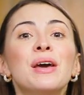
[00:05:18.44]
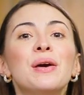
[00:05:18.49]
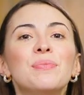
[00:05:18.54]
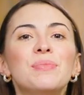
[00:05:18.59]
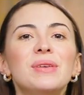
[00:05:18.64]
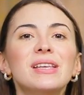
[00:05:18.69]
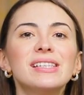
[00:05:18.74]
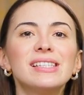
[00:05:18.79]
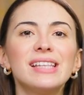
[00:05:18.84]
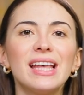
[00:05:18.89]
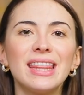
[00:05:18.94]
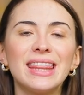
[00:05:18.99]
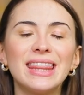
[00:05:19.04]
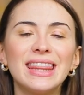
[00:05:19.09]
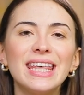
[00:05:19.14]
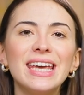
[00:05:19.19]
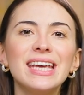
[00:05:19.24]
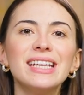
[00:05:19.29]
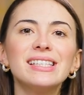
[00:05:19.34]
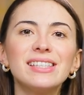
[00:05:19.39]
means
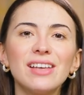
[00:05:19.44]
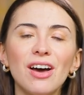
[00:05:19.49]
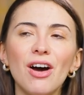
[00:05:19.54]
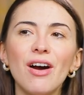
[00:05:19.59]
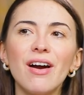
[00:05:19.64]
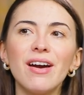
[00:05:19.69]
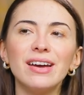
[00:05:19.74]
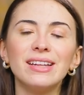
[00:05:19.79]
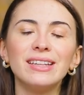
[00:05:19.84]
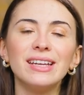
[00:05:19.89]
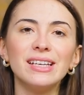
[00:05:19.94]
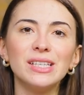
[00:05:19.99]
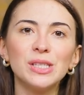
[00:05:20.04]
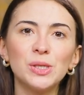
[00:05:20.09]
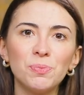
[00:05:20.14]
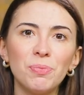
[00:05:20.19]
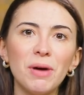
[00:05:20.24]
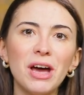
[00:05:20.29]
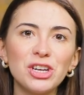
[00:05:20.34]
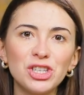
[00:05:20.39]
that things are in a
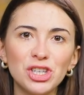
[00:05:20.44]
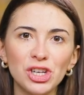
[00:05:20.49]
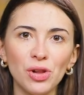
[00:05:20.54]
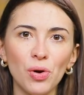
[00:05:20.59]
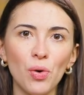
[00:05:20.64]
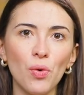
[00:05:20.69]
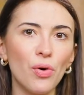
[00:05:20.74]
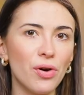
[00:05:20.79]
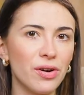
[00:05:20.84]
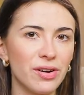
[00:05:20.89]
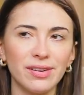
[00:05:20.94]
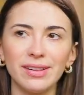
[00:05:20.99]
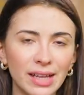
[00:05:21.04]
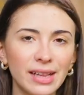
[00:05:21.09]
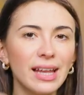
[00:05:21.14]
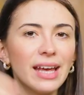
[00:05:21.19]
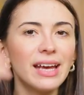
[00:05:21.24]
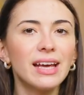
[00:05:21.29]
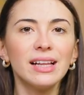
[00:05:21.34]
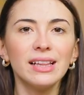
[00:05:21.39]
special order,
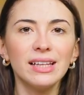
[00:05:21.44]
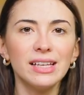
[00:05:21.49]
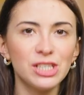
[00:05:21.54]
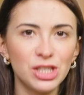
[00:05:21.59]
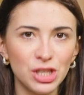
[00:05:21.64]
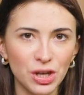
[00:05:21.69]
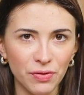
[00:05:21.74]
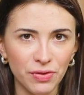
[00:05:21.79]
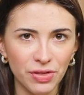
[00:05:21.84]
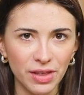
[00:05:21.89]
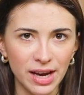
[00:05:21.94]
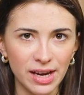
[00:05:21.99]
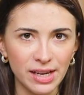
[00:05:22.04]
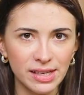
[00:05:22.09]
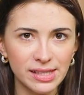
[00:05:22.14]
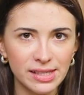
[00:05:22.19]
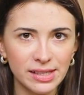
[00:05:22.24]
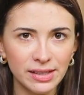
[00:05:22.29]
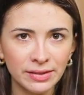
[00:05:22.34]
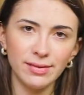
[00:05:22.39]
like a list of
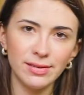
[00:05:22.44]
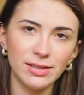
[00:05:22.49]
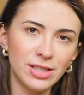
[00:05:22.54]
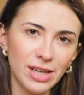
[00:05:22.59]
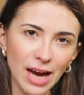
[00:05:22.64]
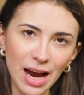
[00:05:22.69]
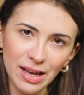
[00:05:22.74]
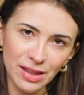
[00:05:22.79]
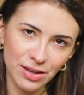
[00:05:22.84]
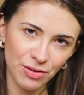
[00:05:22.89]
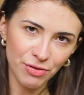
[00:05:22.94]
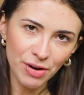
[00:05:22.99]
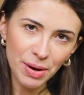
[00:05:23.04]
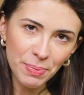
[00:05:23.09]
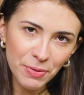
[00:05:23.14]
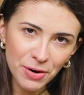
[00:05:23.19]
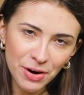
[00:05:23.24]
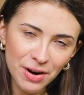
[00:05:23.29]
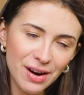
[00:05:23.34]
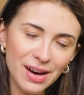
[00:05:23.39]
things. Jack the
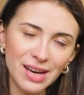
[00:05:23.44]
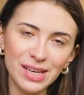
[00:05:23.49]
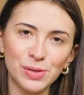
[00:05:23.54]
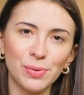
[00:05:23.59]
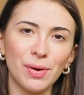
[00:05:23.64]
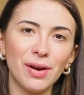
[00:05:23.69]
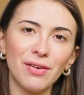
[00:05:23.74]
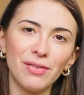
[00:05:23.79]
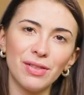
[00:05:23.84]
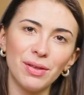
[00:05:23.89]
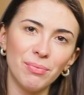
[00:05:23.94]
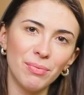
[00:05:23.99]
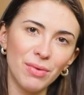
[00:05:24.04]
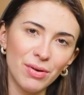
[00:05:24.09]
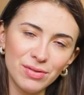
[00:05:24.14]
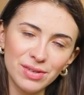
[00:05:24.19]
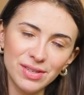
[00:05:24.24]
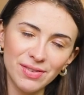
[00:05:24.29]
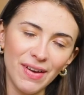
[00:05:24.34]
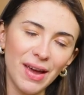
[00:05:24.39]
Ripper is one of the
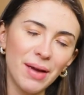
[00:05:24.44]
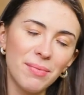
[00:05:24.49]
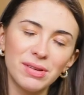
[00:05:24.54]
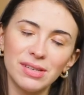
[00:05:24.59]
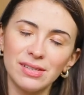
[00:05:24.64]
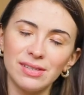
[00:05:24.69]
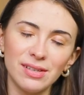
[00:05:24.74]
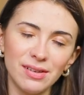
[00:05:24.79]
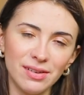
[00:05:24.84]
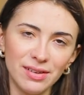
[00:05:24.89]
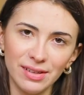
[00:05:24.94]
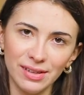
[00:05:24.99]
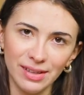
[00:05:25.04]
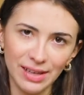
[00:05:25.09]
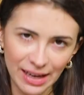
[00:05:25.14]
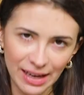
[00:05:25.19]
most famous serial